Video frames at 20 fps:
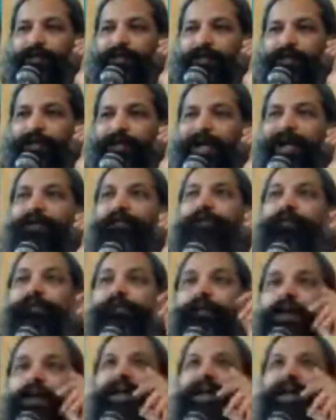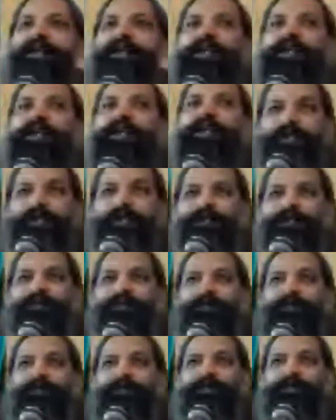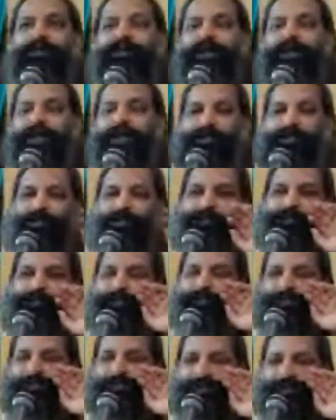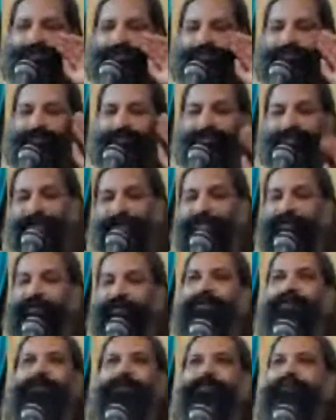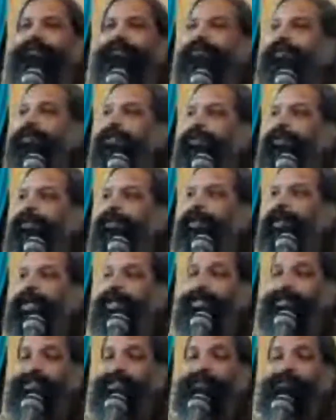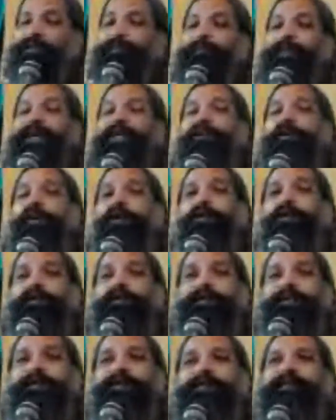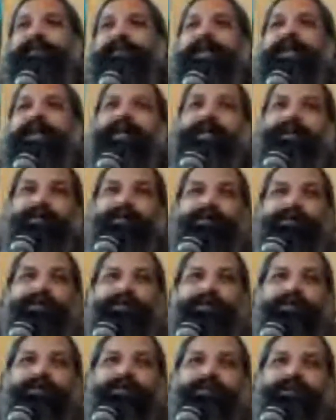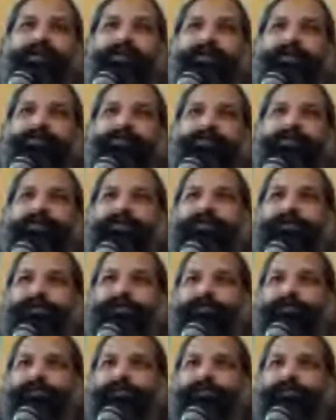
and forgetting even the reality of those things, that has never been on this scale across the earth.